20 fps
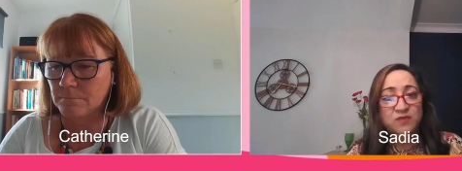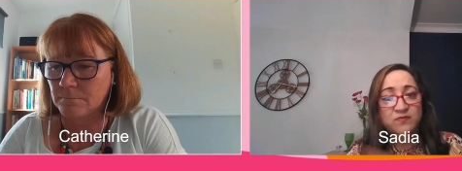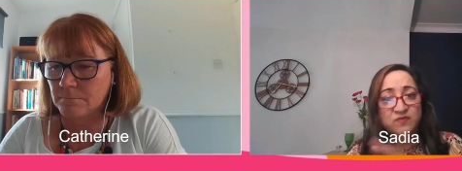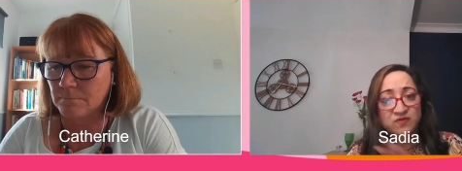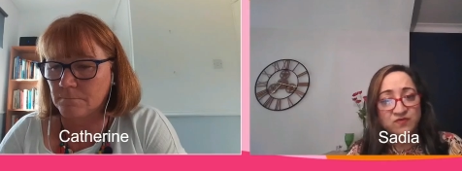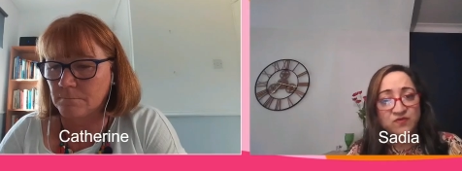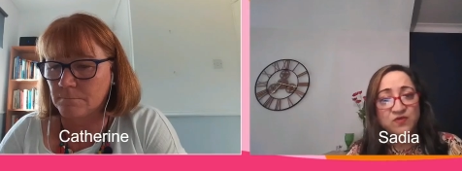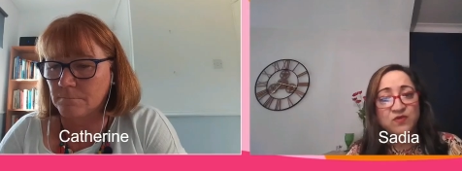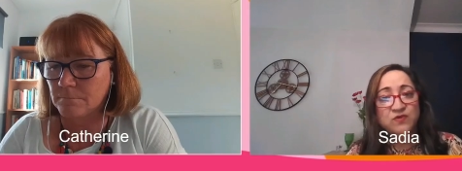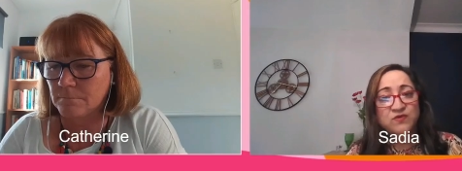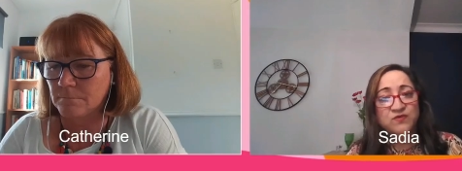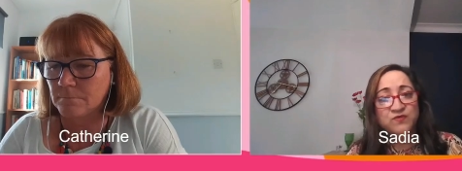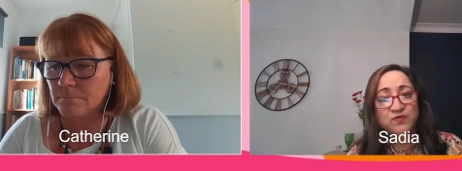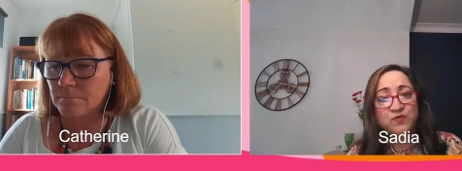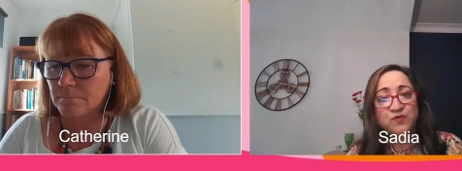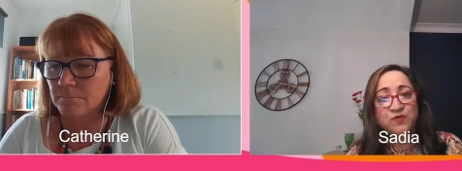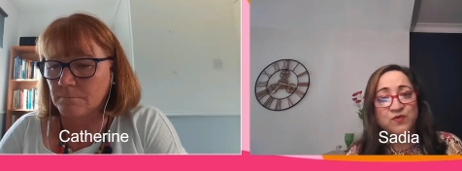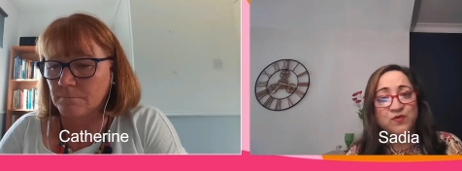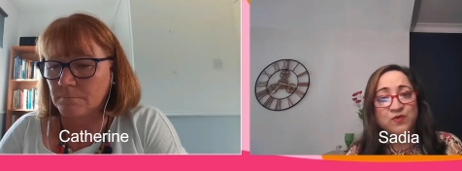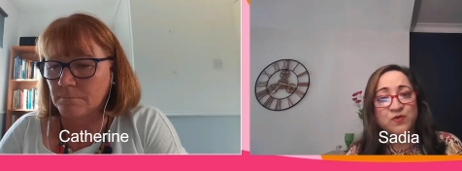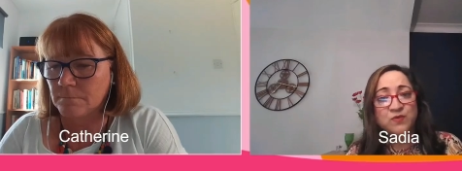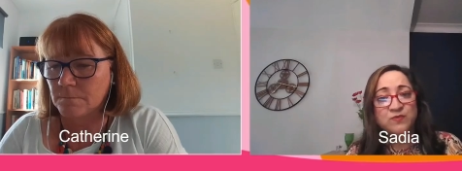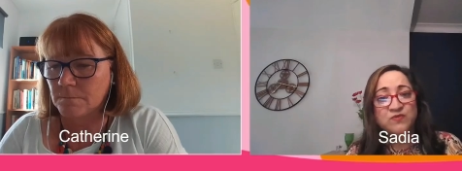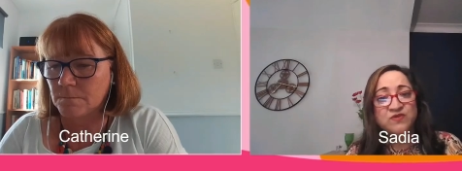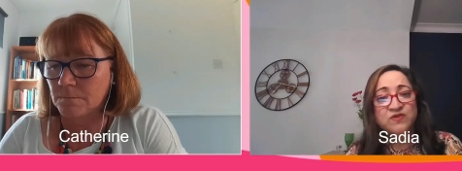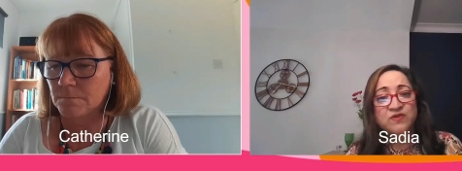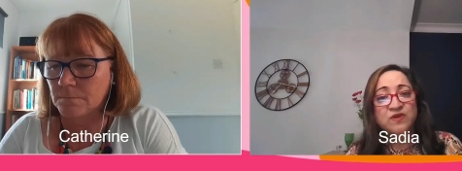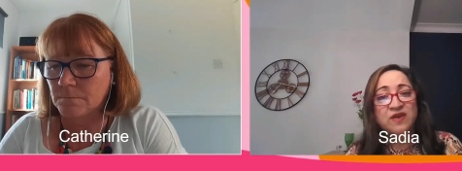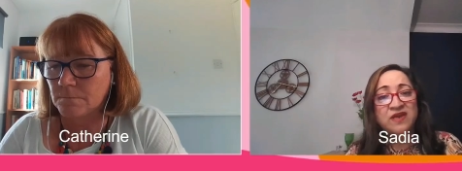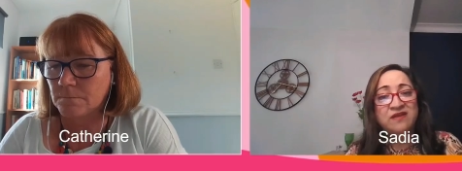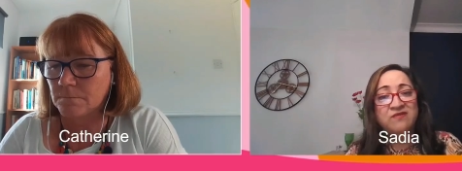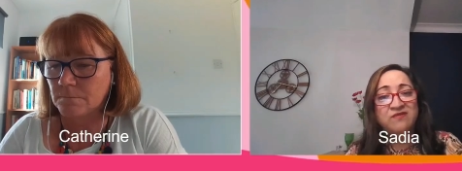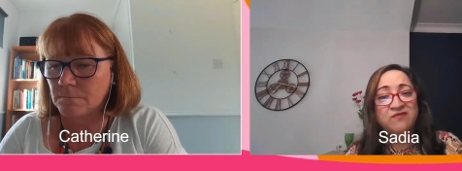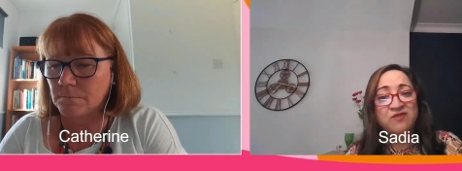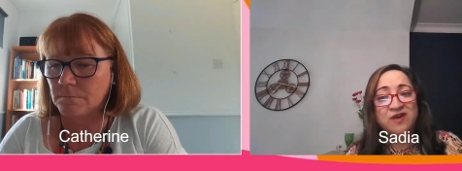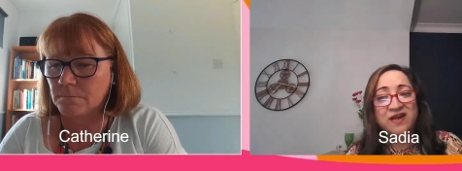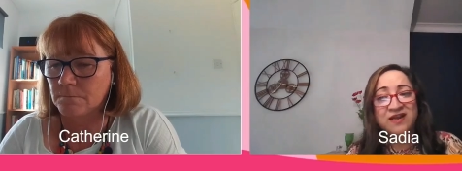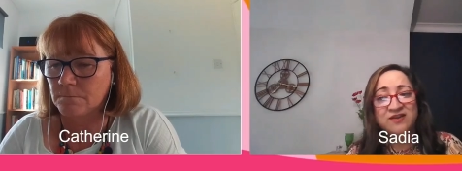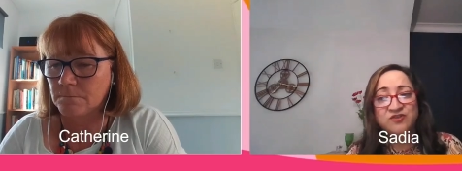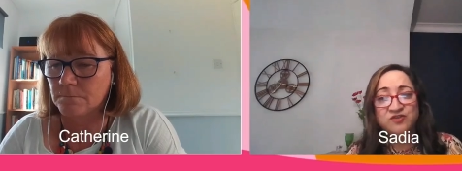Speaker 1: um, in terms
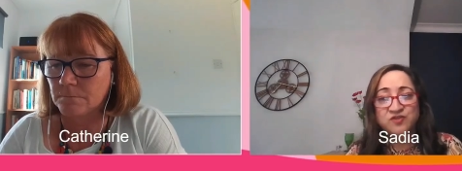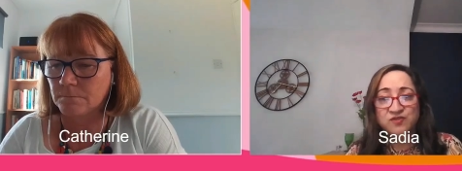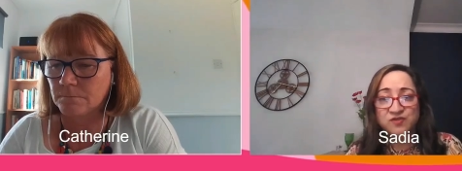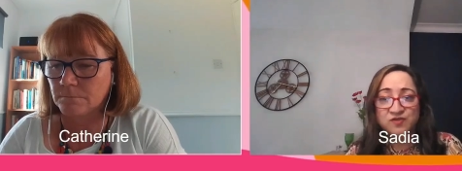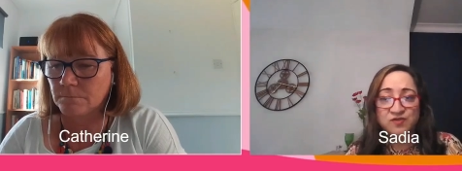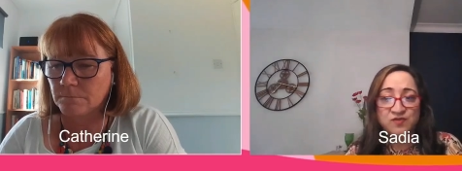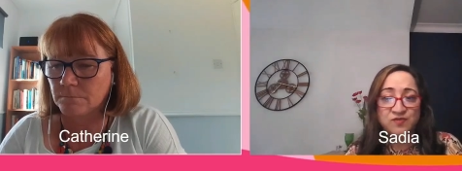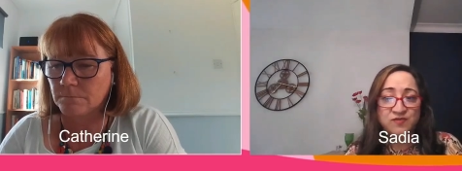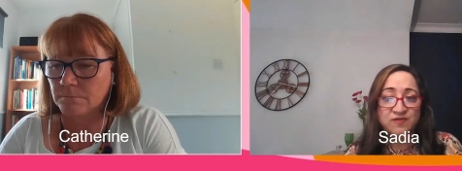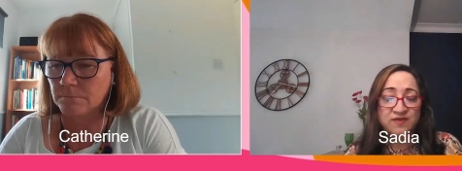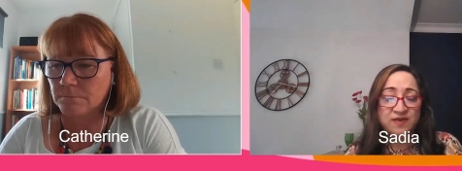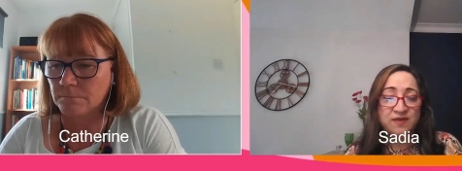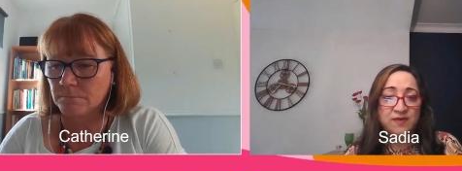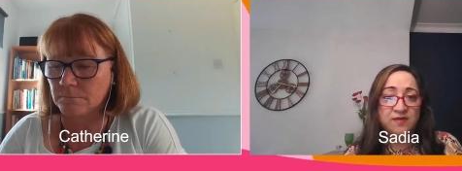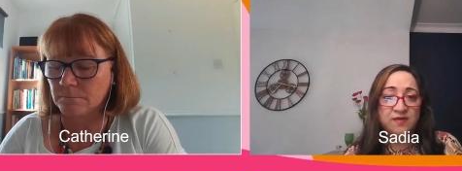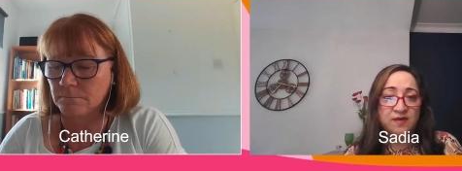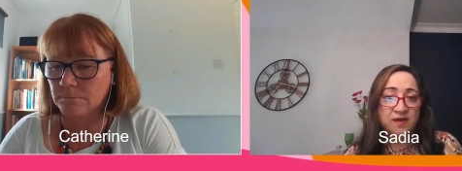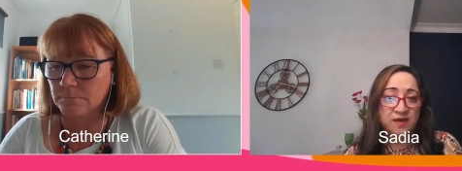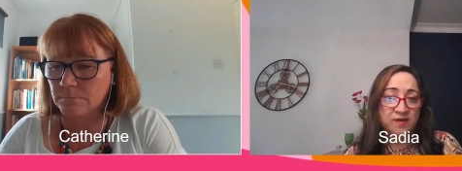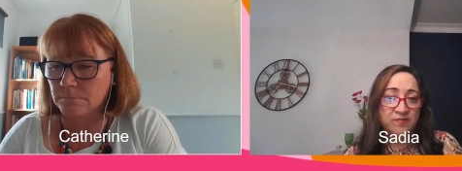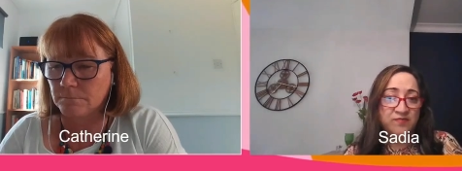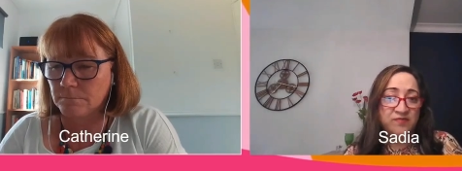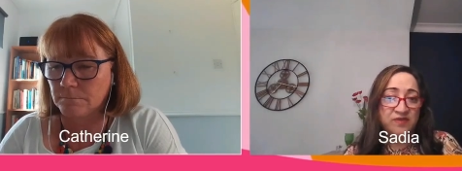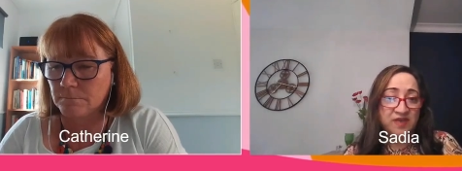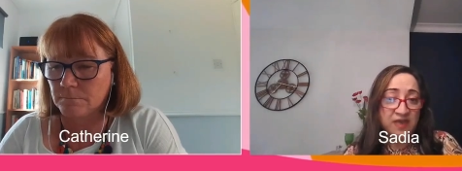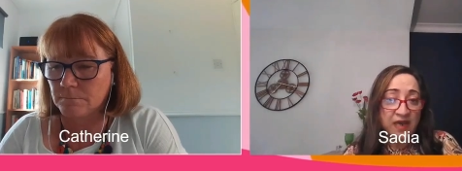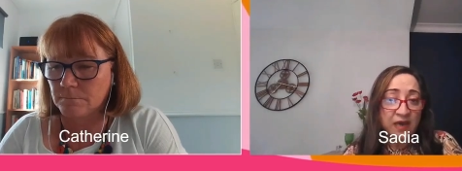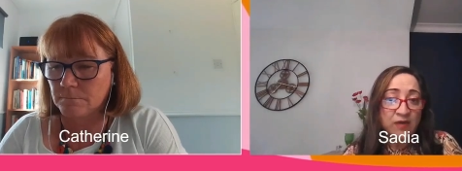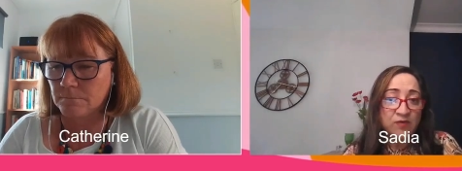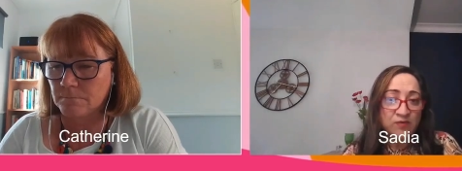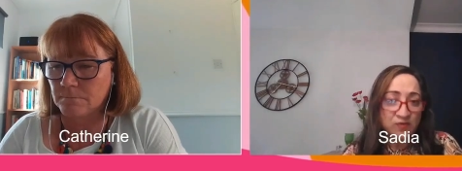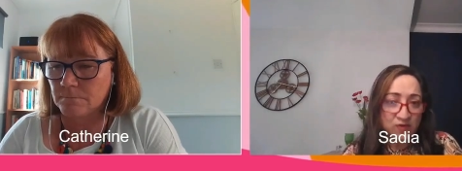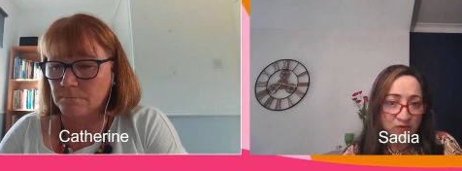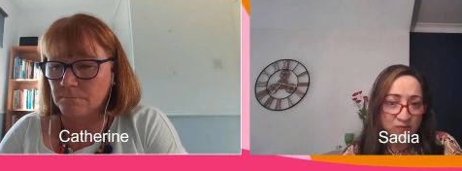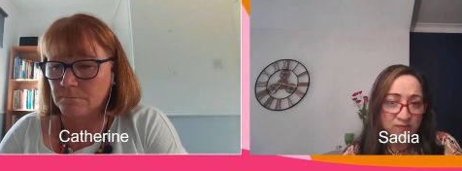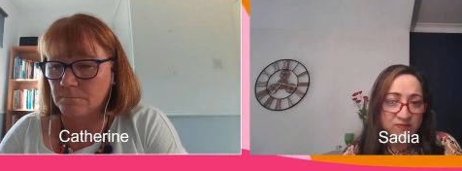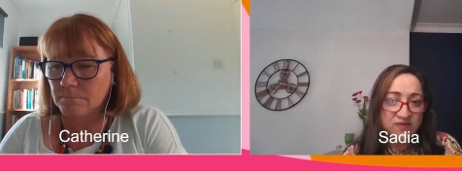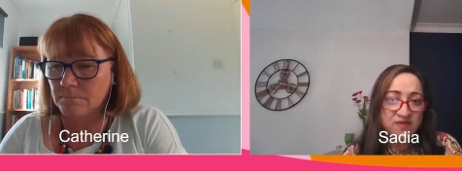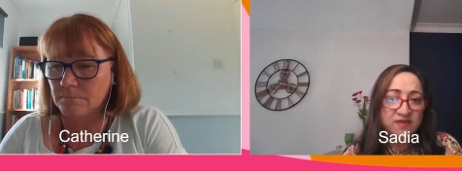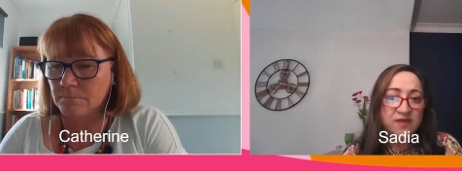of those four groups in relation
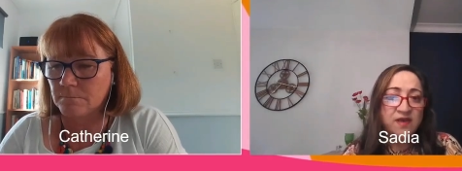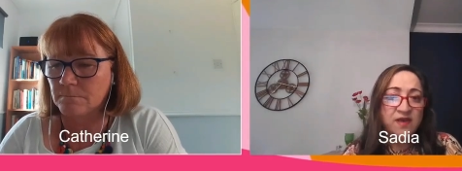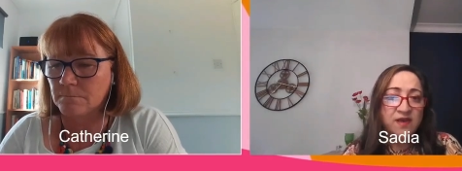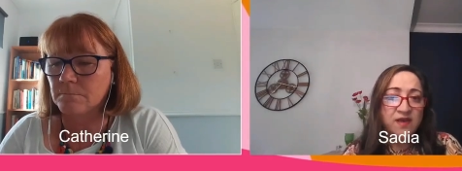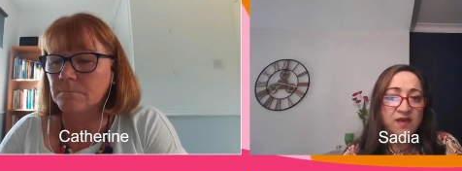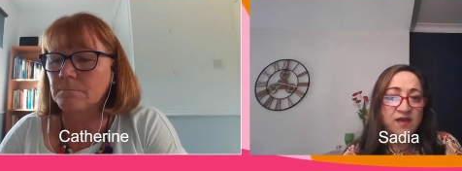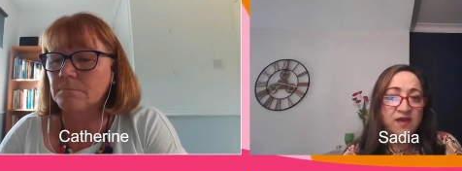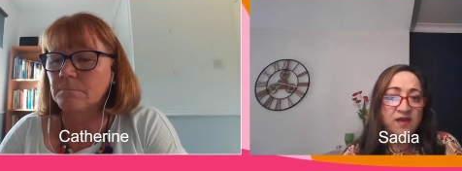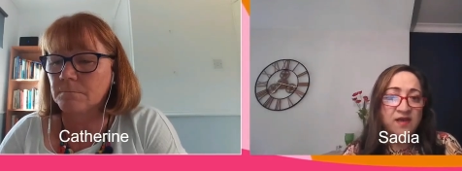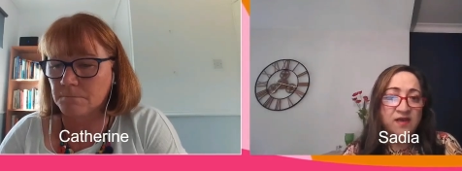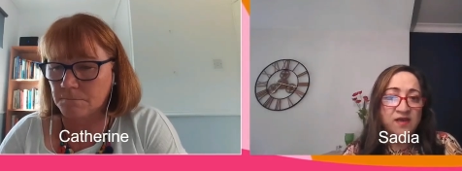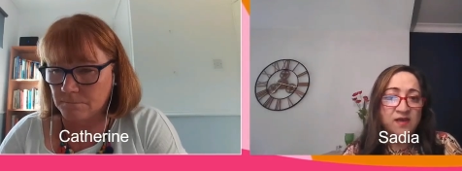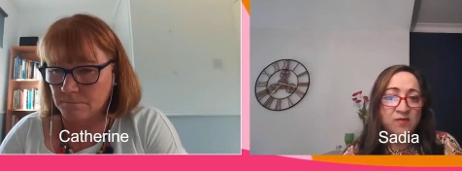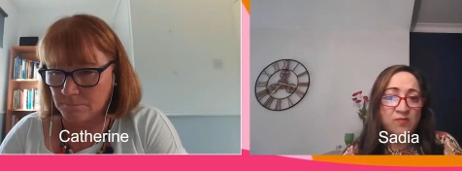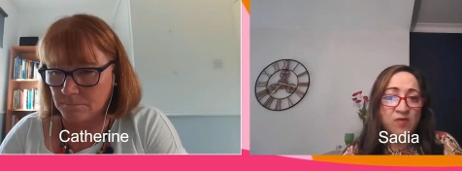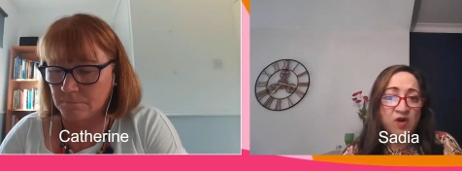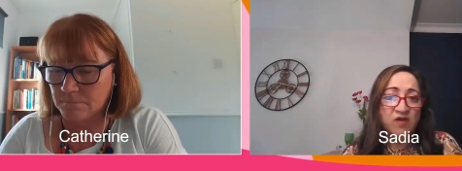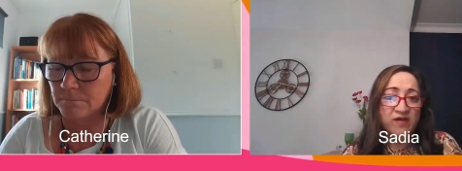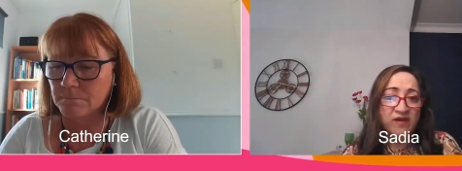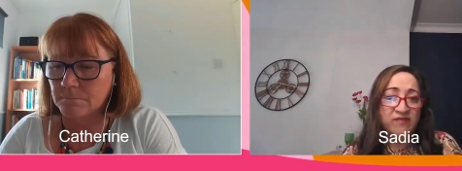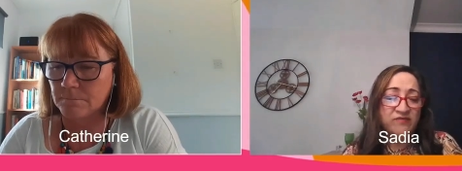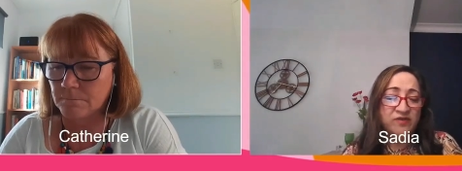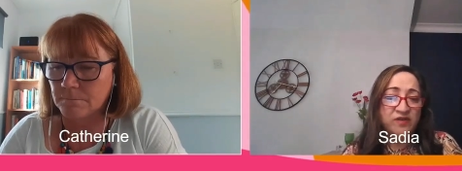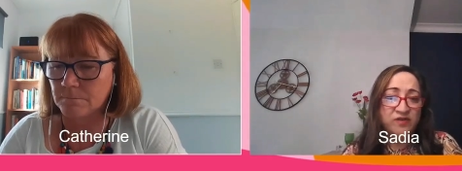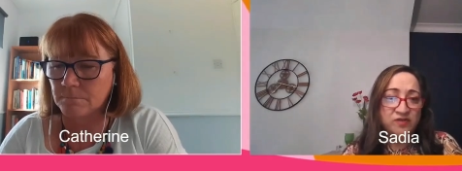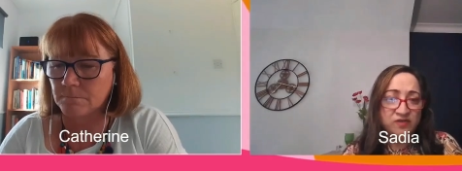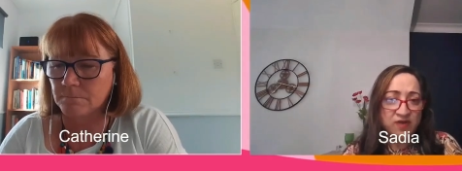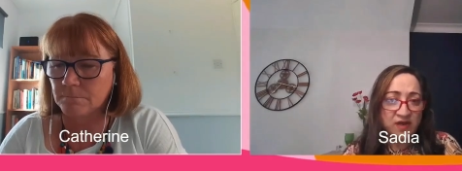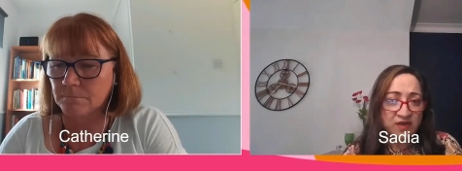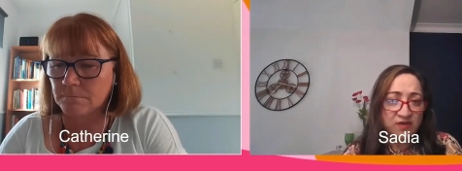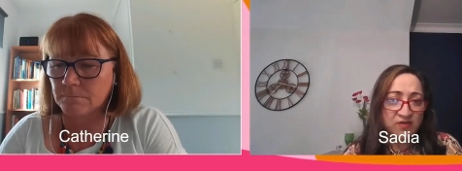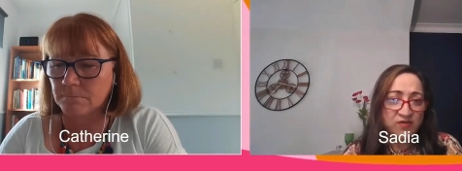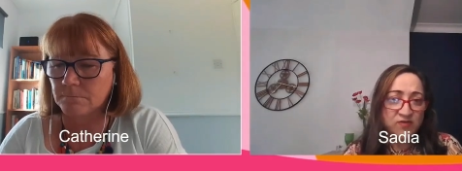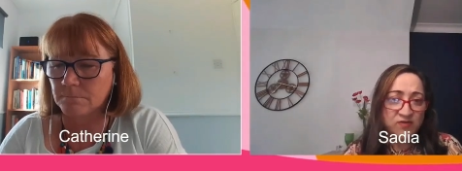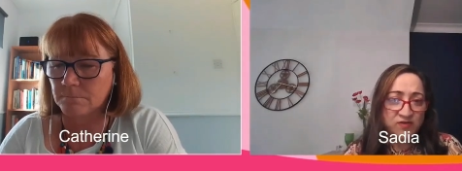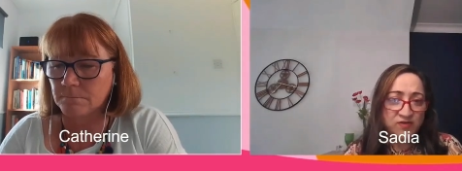to, say, um, the outcomes